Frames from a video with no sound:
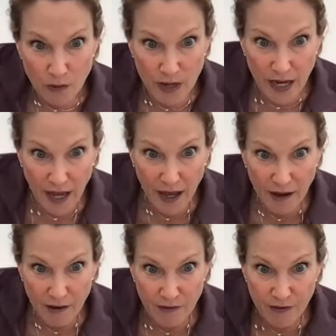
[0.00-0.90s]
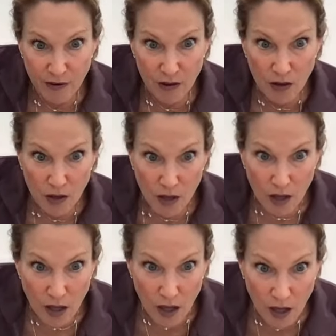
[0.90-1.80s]
We have
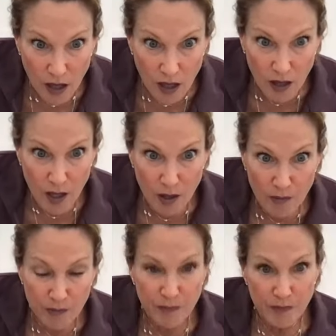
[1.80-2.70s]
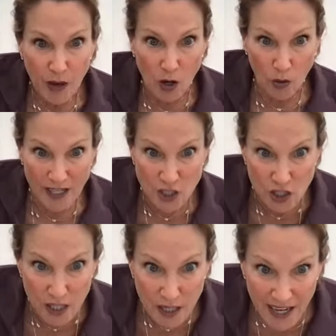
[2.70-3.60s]
uh, a
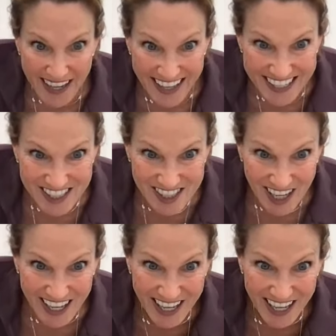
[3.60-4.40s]
question. It's